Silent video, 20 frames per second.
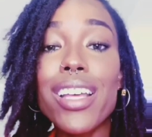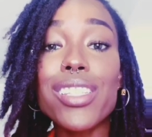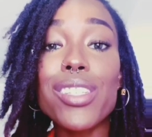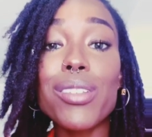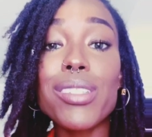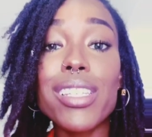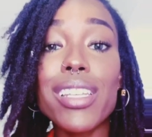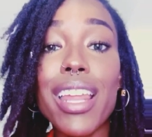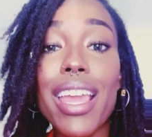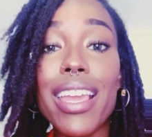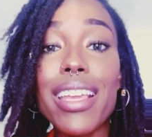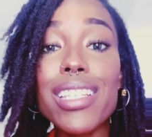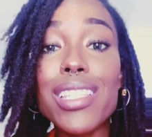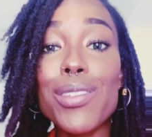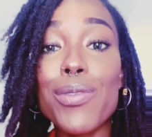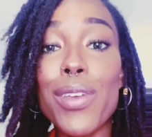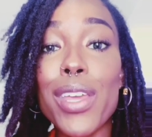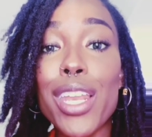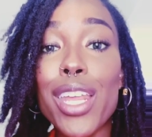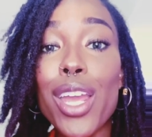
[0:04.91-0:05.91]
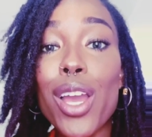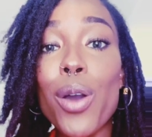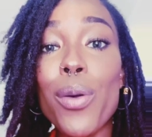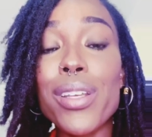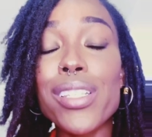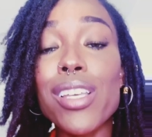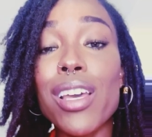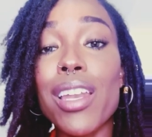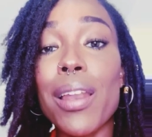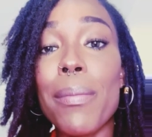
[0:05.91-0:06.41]
So today's video
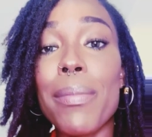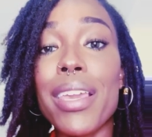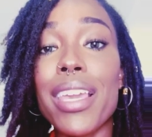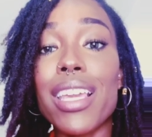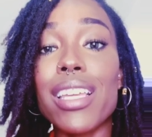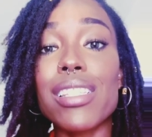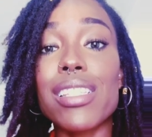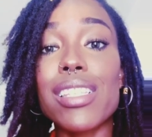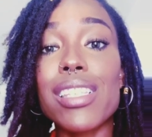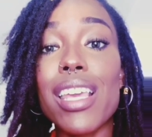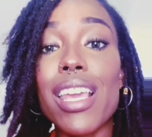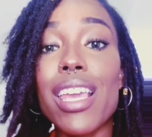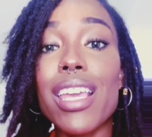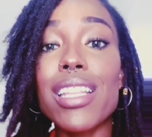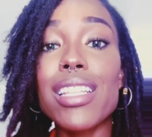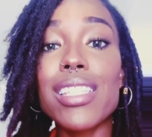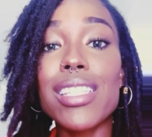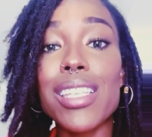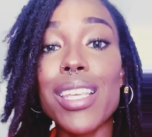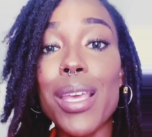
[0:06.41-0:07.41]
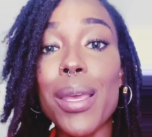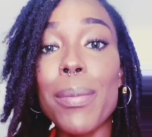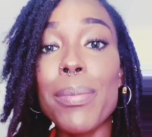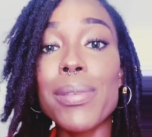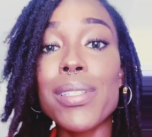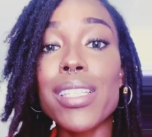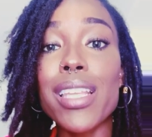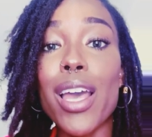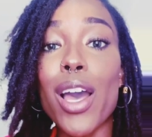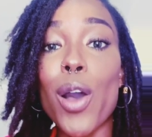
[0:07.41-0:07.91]
is going to be 10
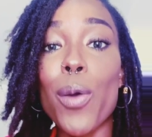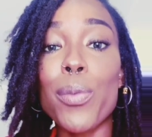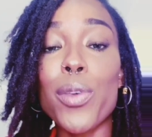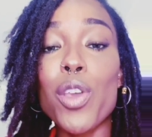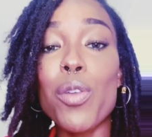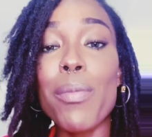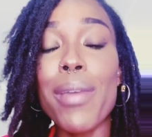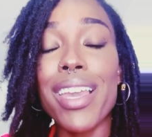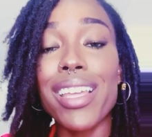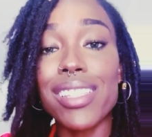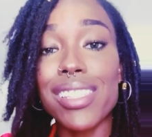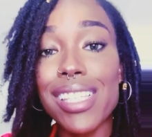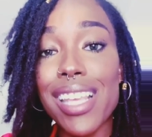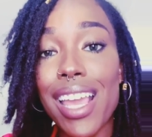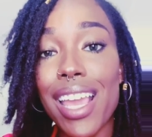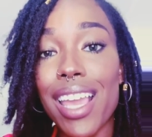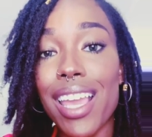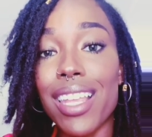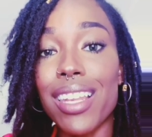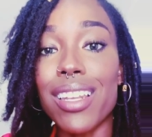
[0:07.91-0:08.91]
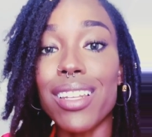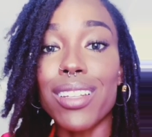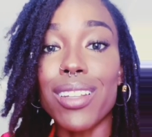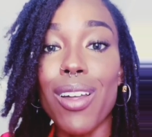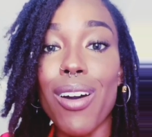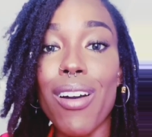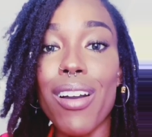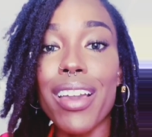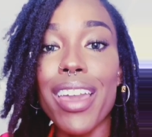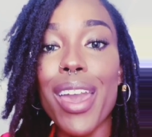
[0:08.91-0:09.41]
tips to help you maintain
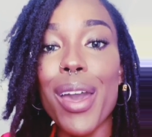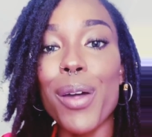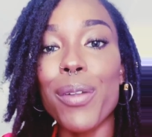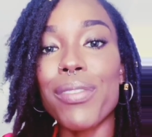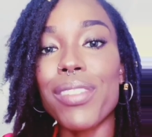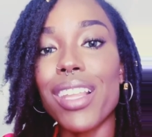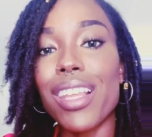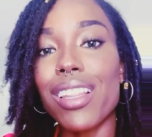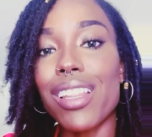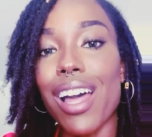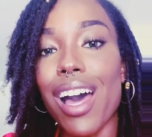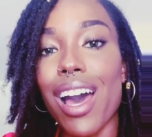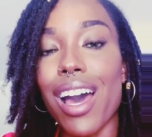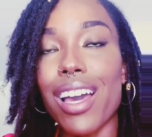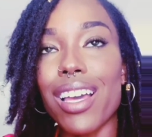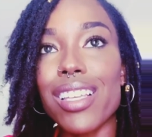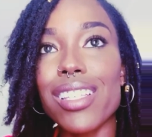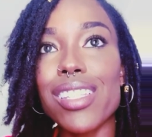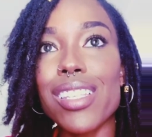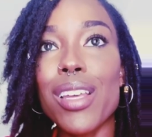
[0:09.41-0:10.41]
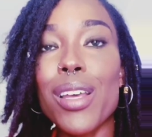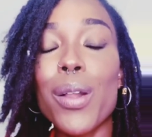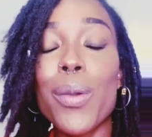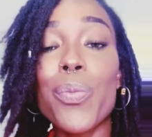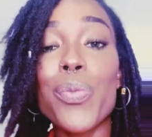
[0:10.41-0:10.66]
long, healthy locks.